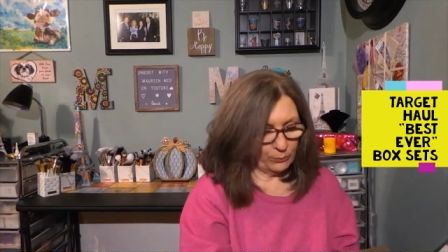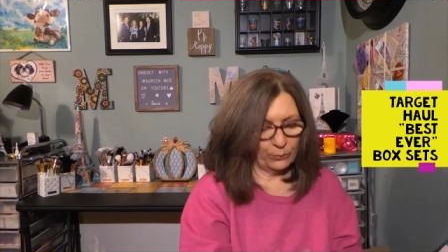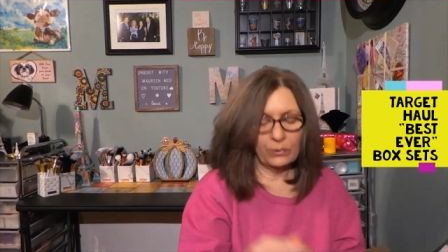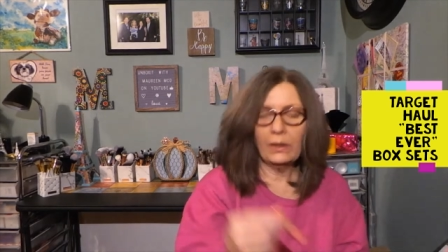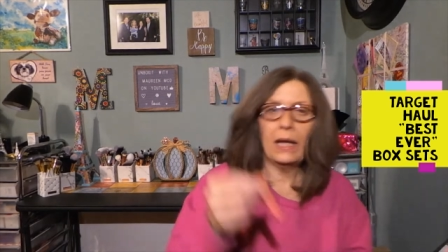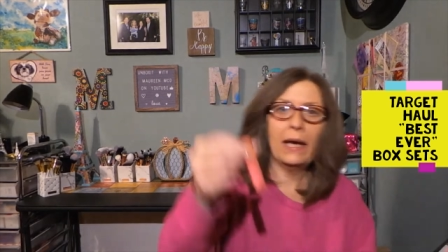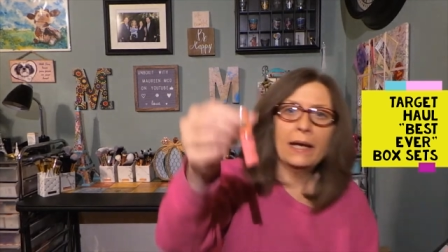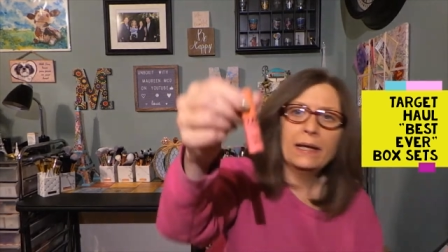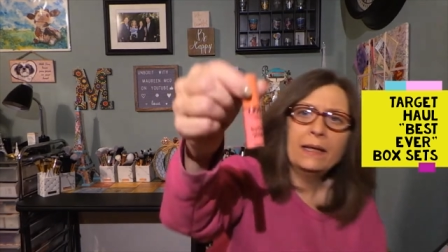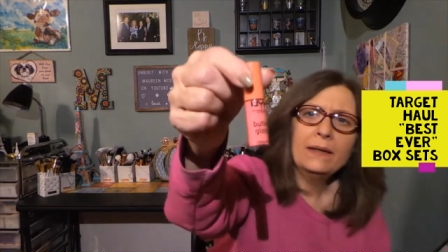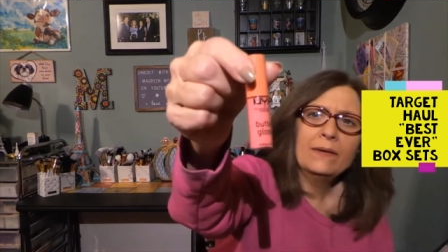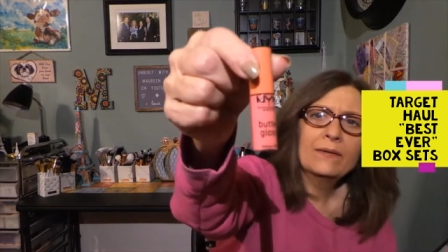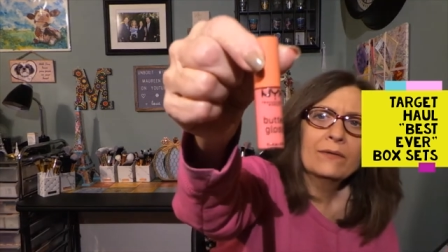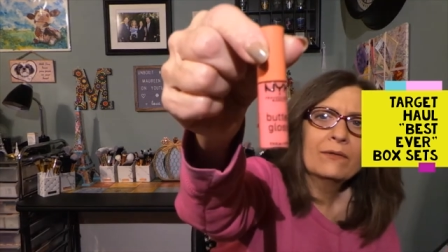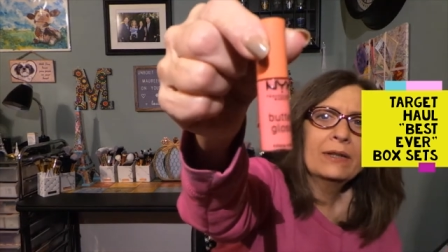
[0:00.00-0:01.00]

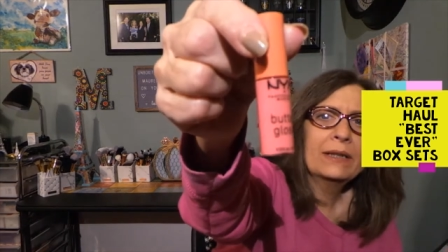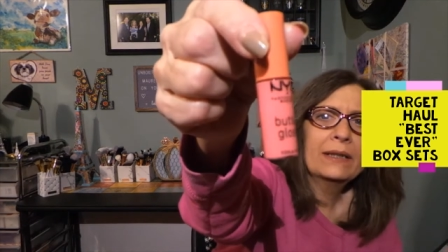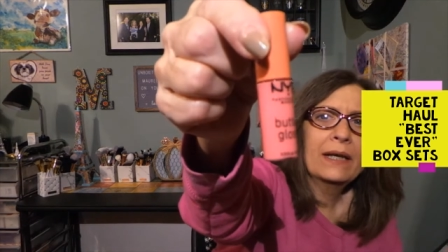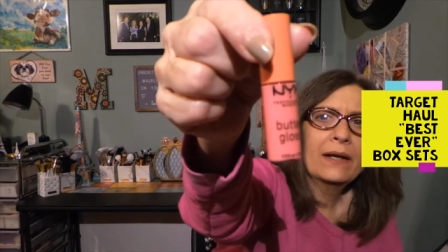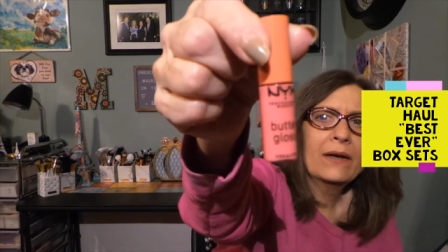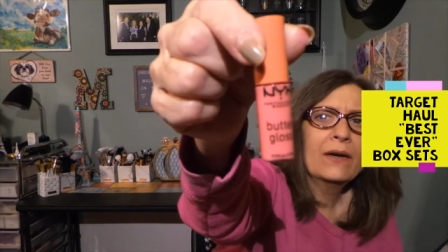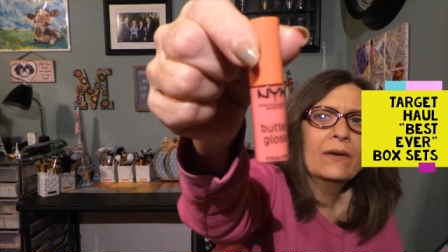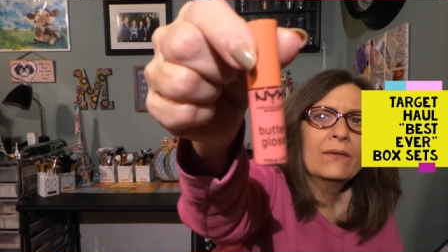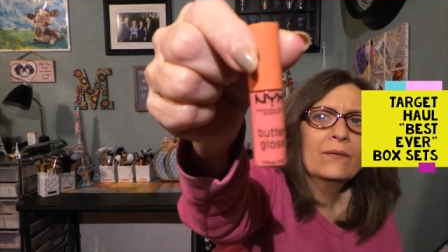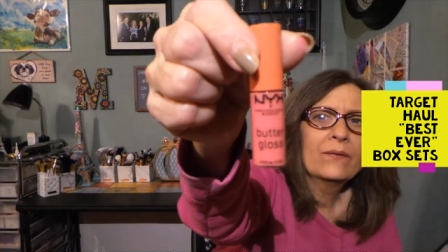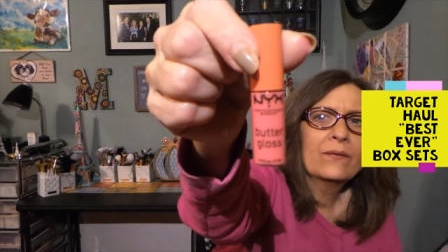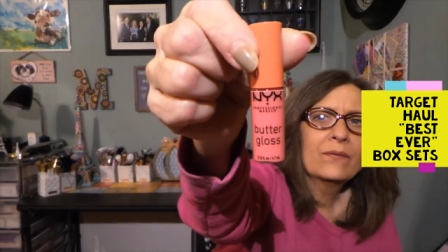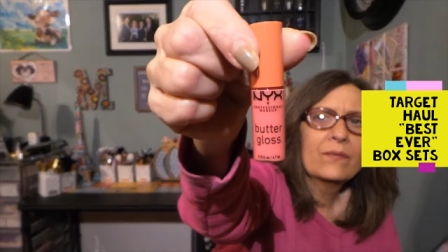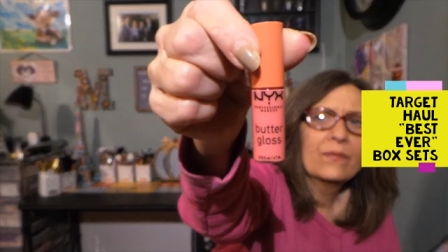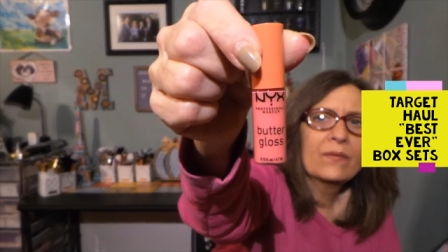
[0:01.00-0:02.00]
brulee, right there.
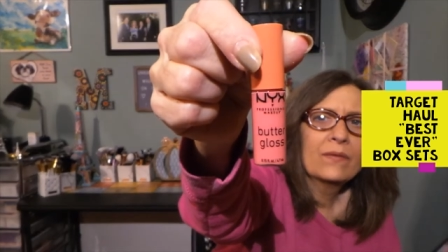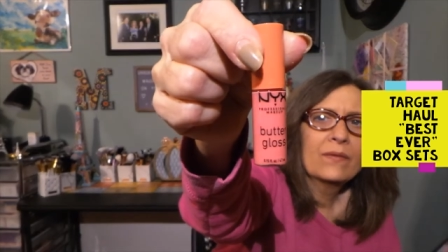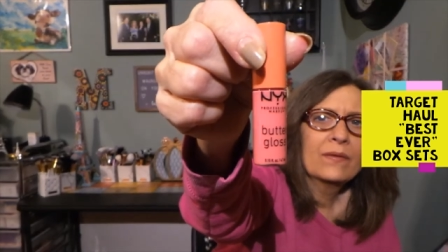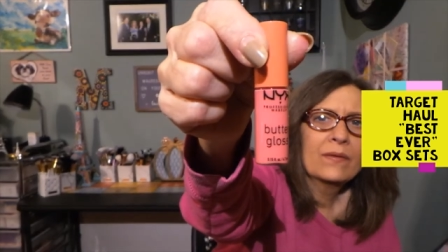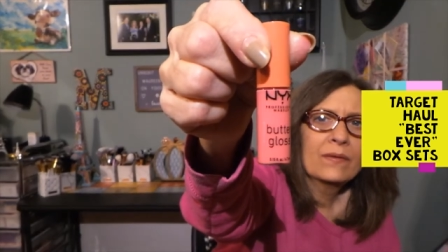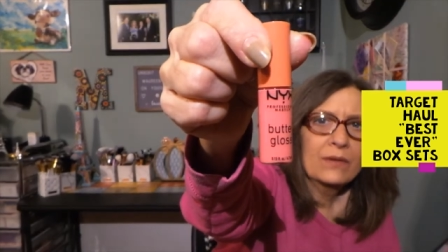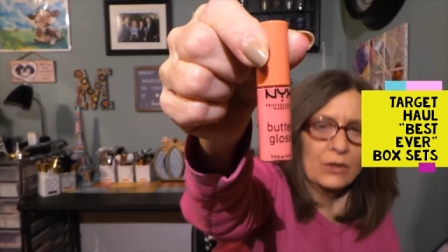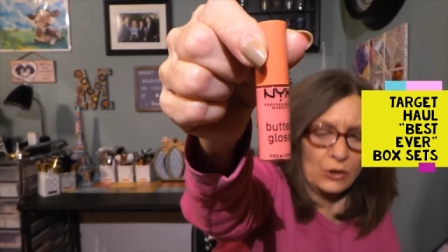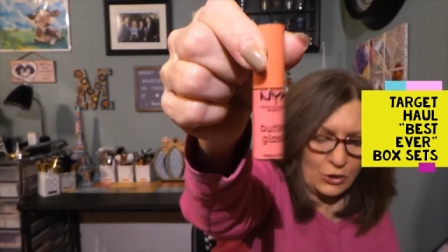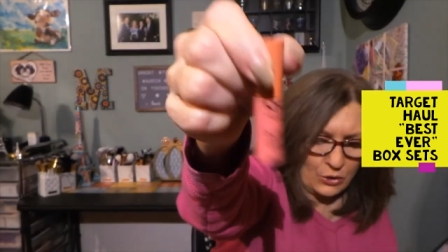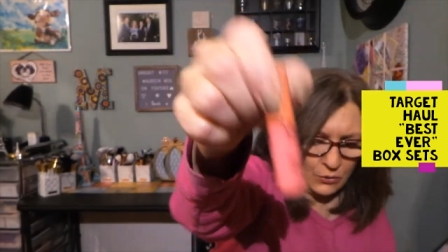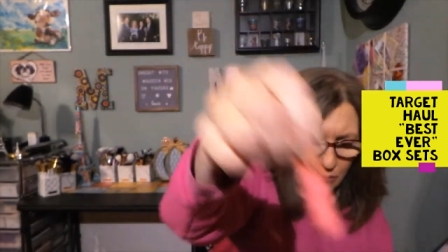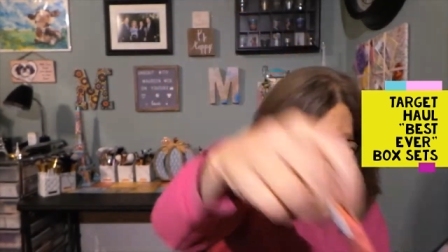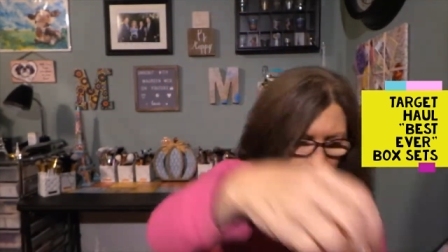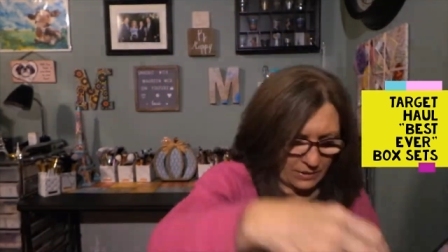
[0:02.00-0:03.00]

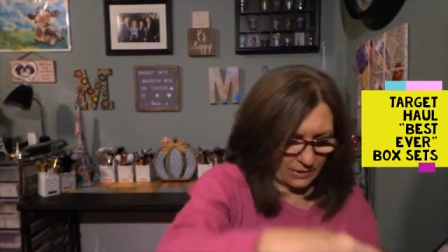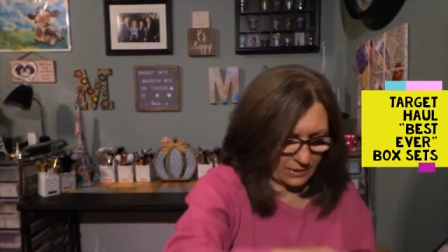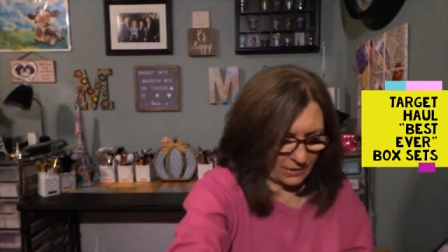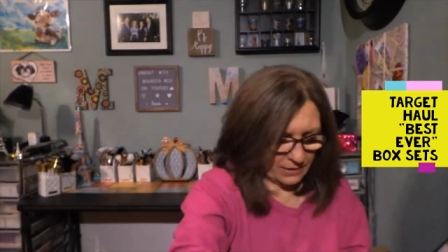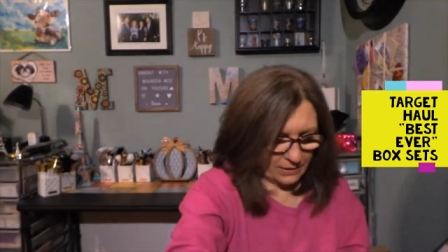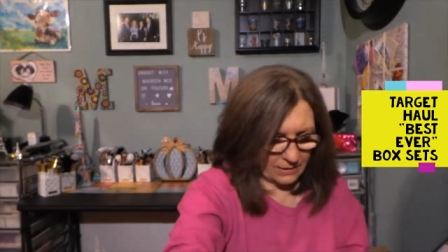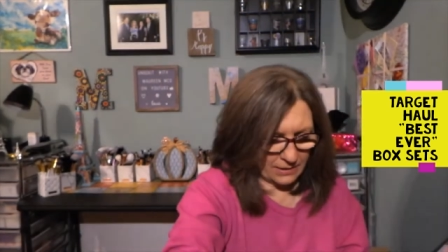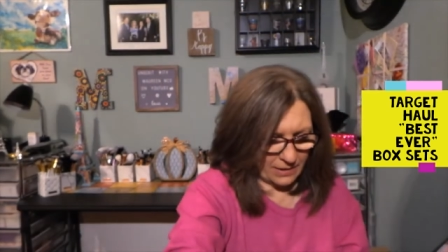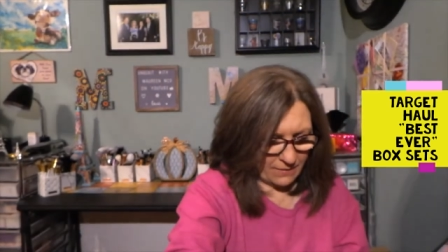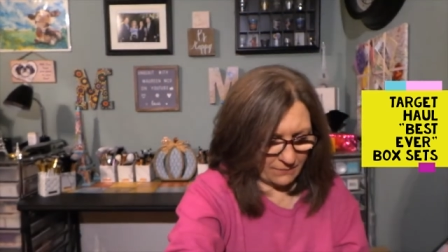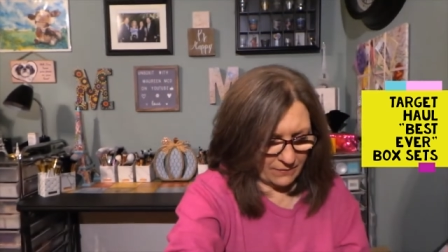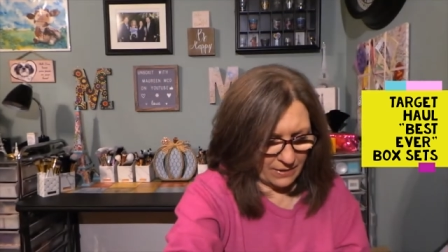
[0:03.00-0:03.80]
Cute. Excited to have